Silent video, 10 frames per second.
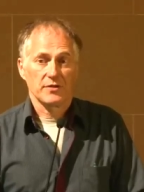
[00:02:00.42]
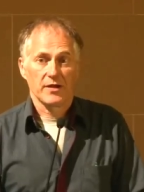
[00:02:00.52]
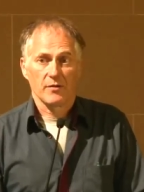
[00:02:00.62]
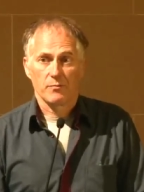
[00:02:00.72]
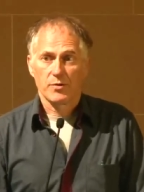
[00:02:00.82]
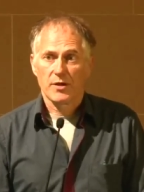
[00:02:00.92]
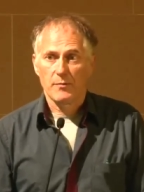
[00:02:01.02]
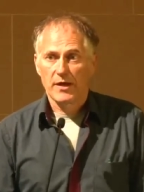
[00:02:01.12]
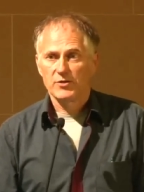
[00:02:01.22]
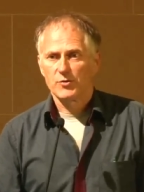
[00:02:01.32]
are now a pretty
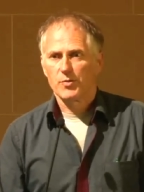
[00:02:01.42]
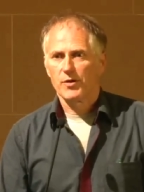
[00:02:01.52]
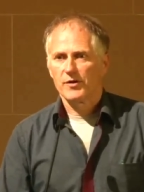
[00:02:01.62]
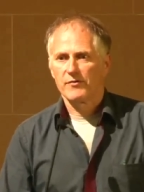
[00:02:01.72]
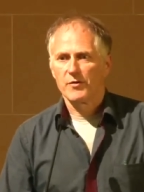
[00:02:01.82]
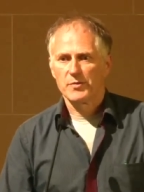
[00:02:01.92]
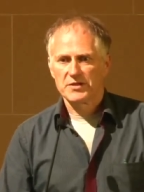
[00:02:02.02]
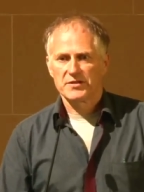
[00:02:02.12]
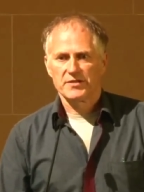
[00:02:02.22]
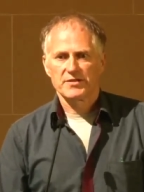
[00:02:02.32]
major part of our
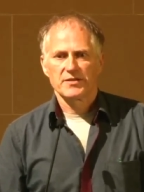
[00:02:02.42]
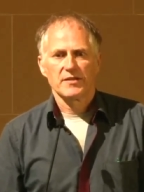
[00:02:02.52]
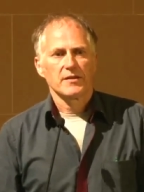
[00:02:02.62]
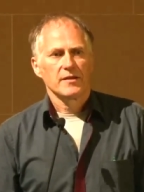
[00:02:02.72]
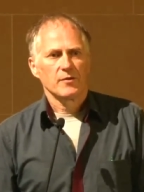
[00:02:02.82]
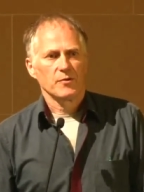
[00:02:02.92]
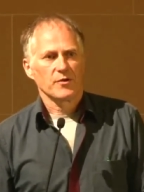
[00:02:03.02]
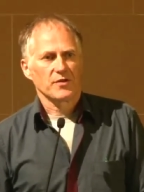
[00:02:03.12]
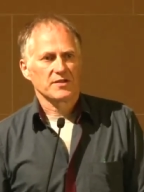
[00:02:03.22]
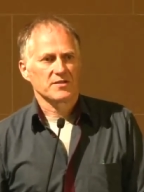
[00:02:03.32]
business. And one
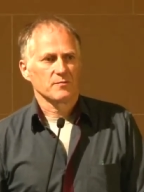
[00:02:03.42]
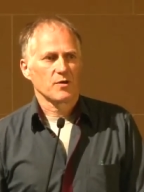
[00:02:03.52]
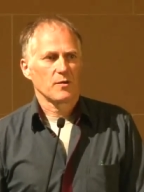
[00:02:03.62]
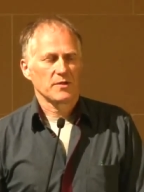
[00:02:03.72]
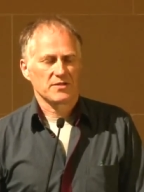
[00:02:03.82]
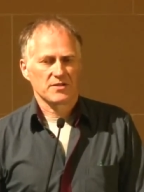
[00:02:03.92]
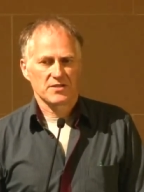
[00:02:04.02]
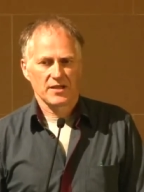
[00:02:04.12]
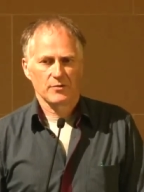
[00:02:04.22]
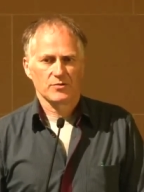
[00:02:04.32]
of the things that probably has
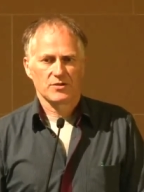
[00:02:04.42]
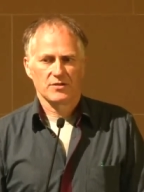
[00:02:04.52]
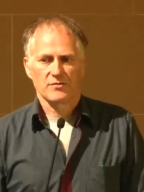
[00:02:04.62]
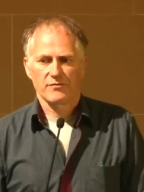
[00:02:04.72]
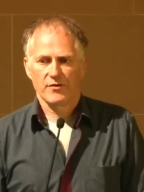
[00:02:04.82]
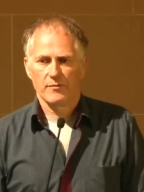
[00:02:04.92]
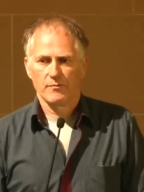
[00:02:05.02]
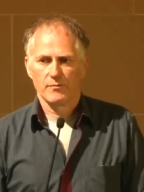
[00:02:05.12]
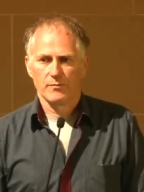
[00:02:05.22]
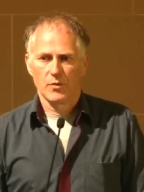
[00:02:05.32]
distinguished us
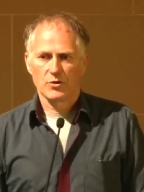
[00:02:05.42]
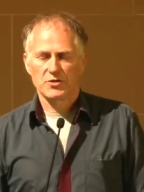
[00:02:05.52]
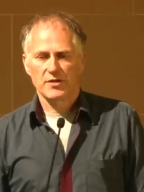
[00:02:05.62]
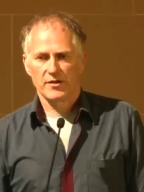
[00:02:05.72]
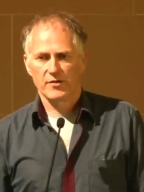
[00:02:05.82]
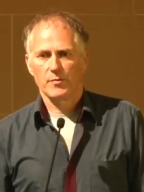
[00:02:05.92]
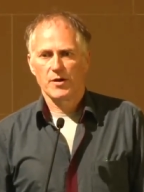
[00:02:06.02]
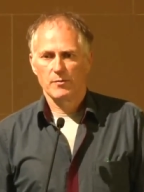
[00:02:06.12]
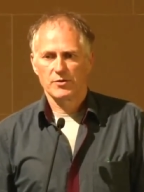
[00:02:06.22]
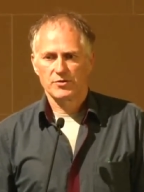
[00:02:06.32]
from most other
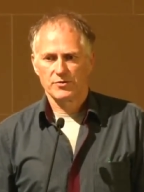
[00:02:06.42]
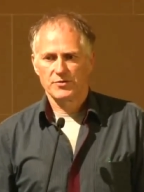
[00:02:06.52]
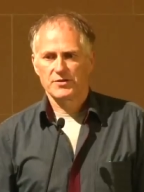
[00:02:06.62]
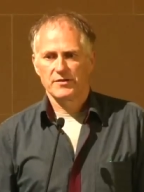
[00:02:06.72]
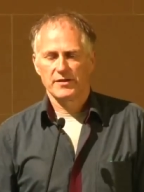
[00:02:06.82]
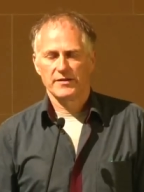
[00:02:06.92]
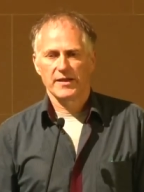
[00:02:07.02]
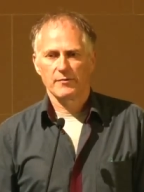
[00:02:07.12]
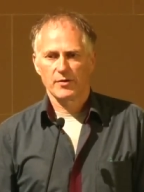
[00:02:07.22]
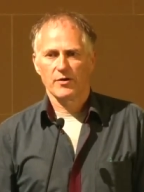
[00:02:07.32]
publishers in
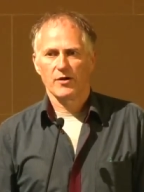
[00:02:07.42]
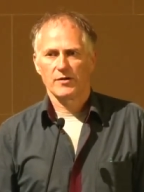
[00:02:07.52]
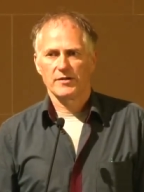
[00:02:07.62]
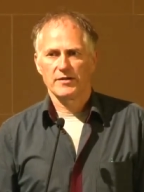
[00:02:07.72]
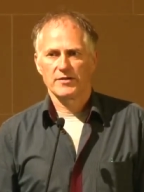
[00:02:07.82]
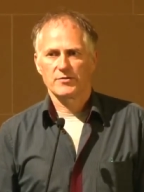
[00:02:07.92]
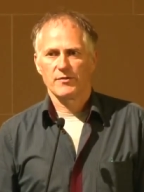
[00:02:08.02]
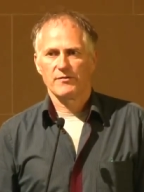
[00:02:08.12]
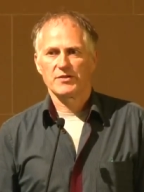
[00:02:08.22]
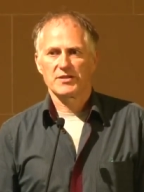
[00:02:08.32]
that regard is
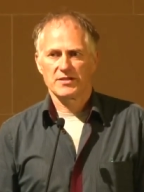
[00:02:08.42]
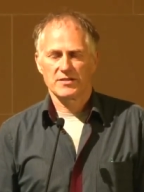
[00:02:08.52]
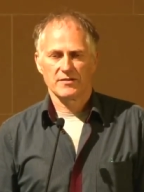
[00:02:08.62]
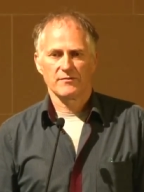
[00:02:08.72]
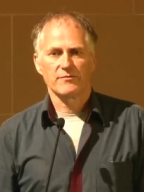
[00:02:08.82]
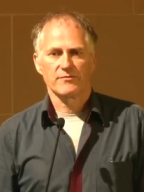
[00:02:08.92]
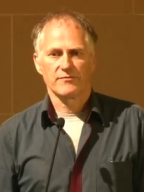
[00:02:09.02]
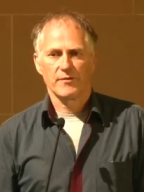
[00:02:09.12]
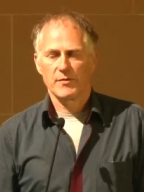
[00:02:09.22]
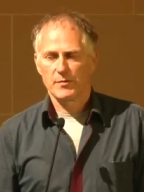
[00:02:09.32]
we've insisted
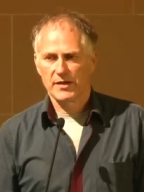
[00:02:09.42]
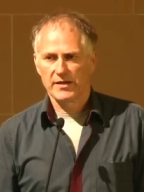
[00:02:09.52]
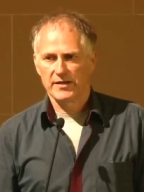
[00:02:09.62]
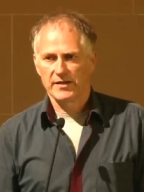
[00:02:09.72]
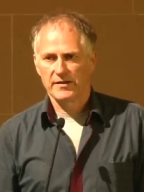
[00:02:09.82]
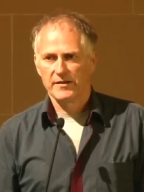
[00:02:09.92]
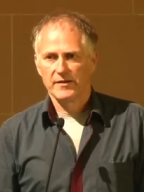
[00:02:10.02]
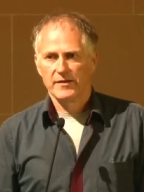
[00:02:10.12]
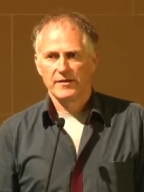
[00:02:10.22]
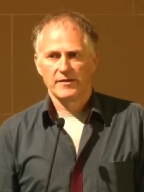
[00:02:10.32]
from the beginning
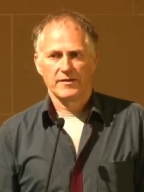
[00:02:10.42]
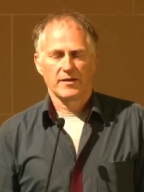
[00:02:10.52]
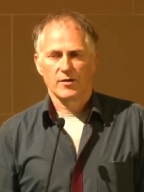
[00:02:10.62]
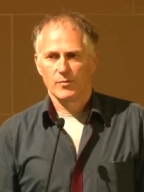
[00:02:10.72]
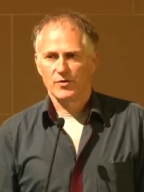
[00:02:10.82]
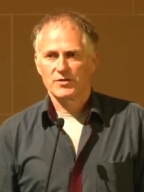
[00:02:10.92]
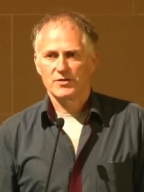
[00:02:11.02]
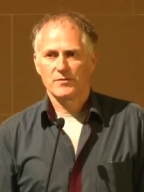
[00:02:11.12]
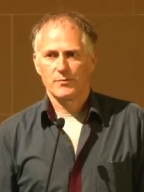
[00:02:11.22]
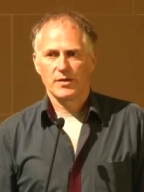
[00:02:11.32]
that our
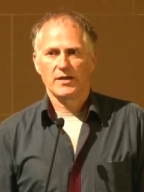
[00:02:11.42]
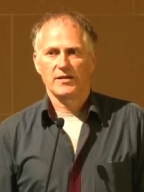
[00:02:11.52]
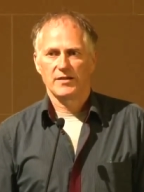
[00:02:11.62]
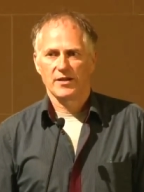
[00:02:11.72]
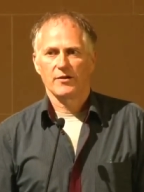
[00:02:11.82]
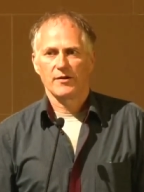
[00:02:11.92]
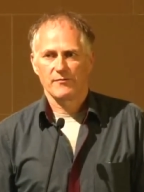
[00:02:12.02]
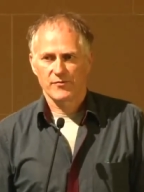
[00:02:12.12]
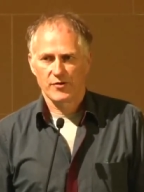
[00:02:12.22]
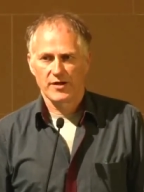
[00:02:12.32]
books be
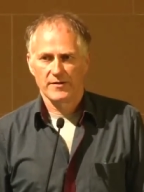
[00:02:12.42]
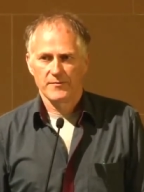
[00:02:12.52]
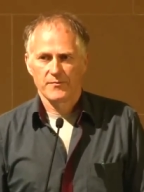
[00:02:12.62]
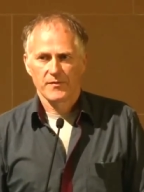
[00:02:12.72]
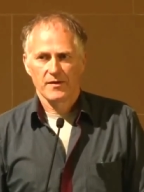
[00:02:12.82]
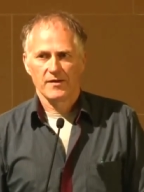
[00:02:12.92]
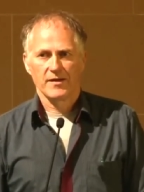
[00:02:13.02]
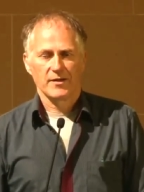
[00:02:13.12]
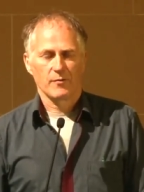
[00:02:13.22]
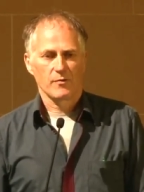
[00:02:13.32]
DRM free. Uh,
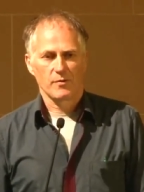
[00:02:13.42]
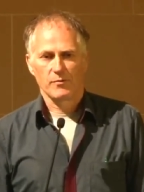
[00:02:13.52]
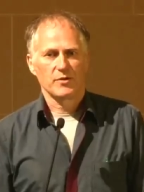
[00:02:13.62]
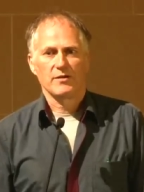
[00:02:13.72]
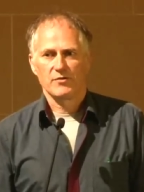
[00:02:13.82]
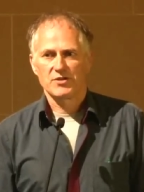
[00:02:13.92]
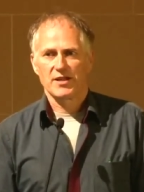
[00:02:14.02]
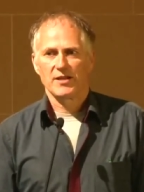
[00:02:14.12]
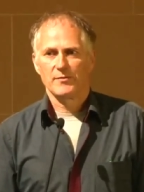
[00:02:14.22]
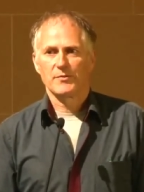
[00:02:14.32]
you know, when we wouldn't even
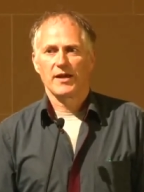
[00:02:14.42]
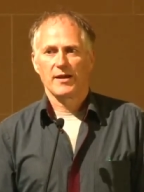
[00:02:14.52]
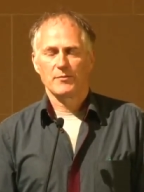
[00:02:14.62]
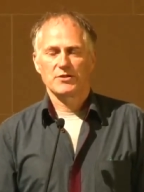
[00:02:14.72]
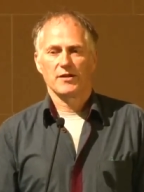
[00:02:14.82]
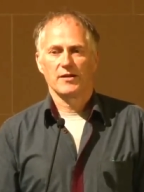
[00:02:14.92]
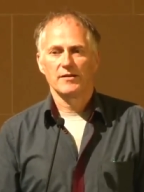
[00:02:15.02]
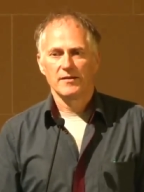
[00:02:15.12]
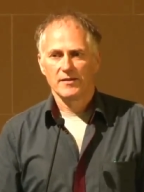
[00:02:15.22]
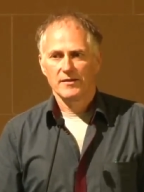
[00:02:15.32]
sell them to Amazon
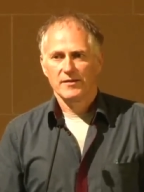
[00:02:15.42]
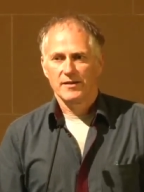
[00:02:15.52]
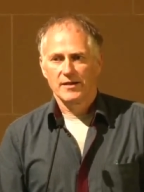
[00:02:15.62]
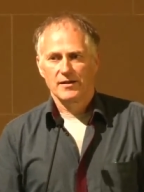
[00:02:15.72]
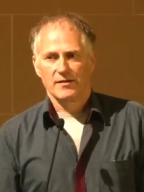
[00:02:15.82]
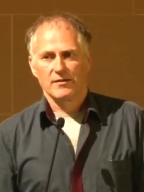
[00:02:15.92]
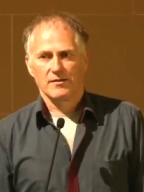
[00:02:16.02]
uh,